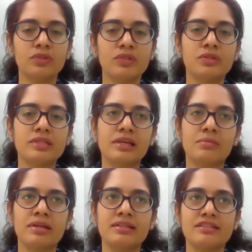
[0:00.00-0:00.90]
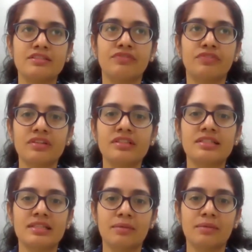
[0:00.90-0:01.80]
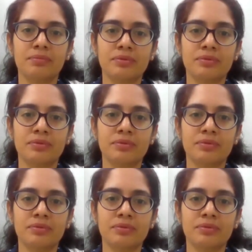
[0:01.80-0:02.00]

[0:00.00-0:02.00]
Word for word: would you recommend is the first step